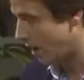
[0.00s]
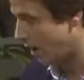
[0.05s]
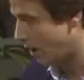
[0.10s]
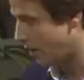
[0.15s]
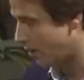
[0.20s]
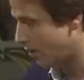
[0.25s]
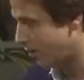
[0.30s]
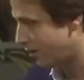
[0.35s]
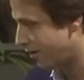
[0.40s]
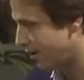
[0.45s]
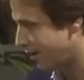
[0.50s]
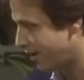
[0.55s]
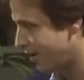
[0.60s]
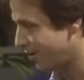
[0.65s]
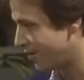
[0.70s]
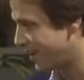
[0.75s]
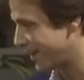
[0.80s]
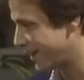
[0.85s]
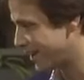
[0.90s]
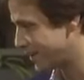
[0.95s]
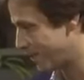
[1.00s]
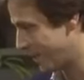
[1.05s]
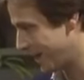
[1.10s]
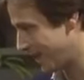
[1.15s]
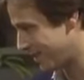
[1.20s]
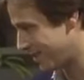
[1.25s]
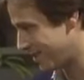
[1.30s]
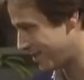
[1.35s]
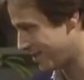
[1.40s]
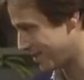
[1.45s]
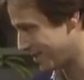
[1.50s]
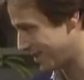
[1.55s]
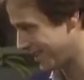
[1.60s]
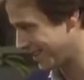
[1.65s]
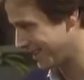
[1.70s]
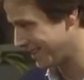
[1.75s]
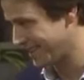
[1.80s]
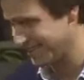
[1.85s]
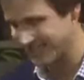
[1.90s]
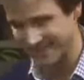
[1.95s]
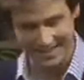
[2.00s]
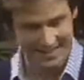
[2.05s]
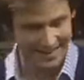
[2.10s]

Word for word: Oh. Oh, that is bad news. Isn't it,